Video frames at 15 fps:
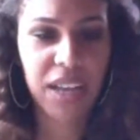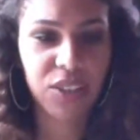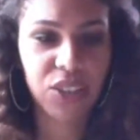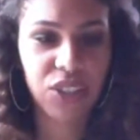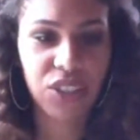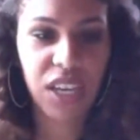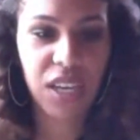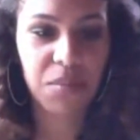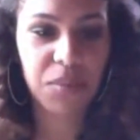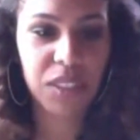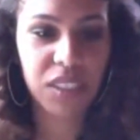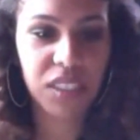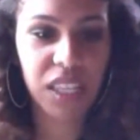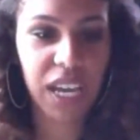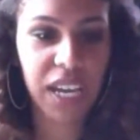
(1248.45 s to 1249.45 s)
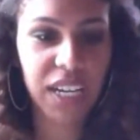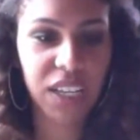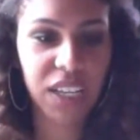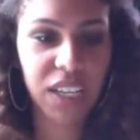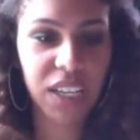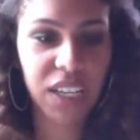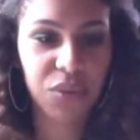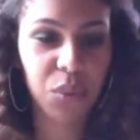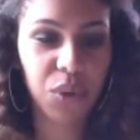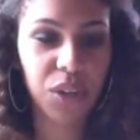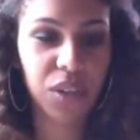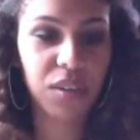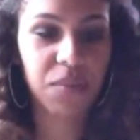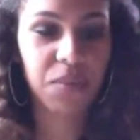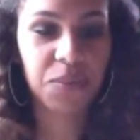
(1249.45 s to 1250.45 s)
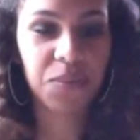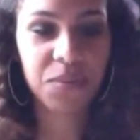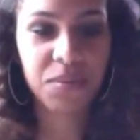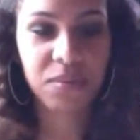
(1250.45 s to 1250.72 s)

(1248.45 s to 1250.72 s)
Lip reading: pale shapes gliding through the wood.